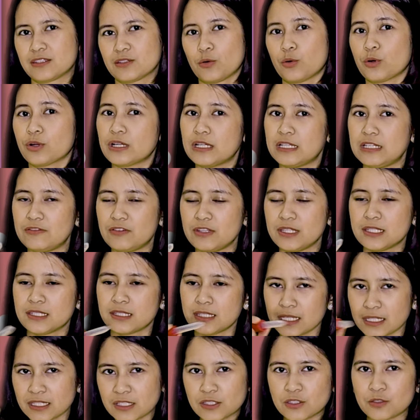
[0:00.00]
or even
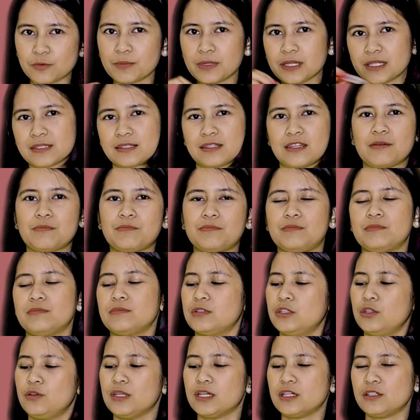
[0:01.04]
sticks to mix them.
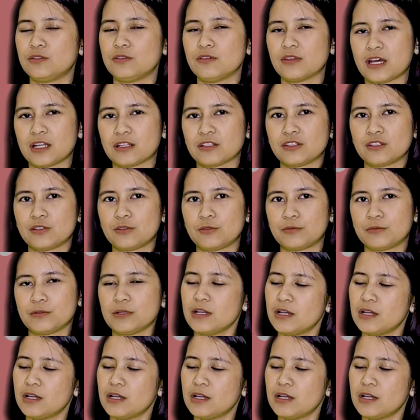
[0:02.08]
You can do that too.